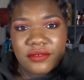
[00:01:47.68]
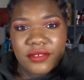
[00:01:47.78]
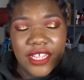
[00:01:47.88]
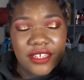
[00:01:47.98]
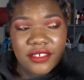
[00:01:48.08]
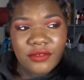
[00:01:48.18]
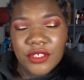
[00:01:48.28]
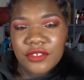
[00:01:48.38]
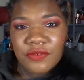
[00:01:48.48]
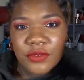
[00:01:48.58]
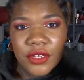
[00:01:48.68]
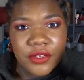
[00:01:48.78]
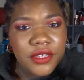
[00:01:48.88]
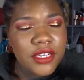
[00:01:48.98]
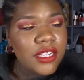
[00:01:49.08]
like, it was
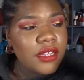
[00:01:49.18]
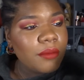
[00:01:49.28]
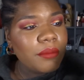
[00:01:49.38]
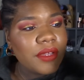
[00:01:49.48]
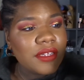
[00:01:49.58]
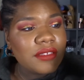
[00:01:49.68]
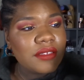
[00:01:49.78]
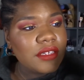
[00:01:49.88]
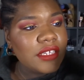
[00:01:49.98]
fuller, but